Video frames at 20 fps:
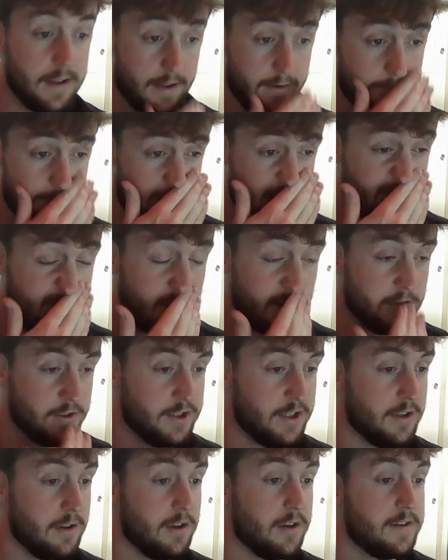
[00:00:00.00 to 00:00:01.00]
That 5
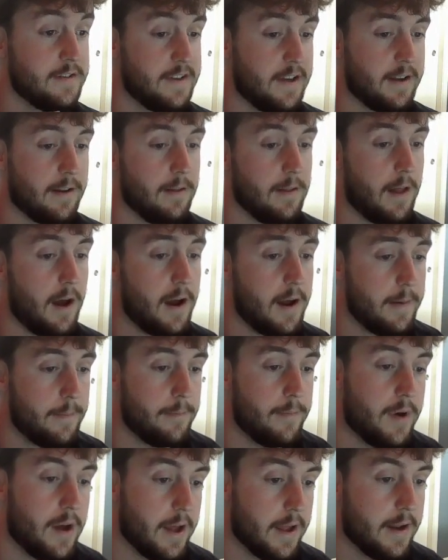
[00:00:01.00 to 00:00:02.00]
energy looks like a lot,
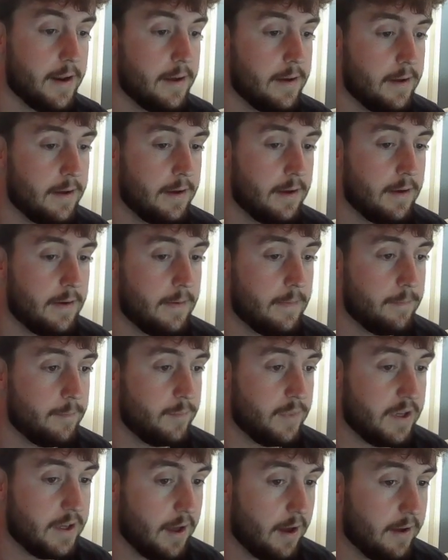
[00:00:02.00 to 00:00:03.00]
but
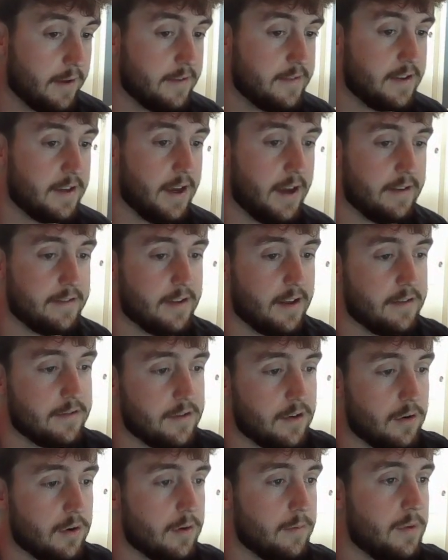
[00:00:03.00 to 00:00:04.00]
because he has that
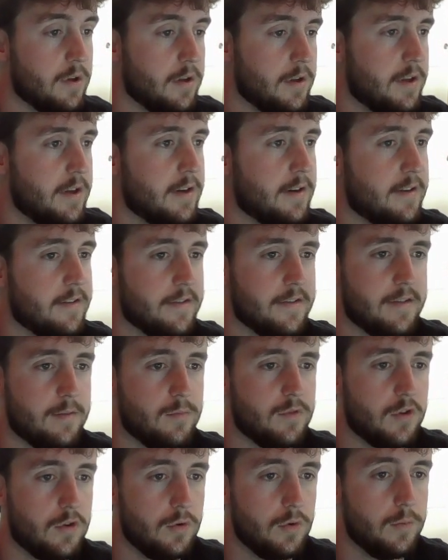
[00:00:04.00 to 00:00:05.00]
Stoke ability, it doesn't seem
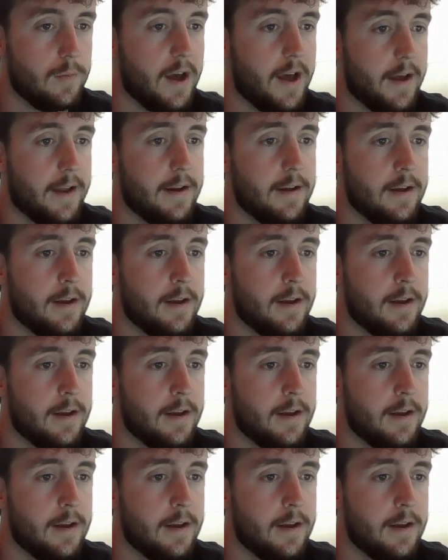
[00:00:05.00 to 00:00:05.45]
too bad.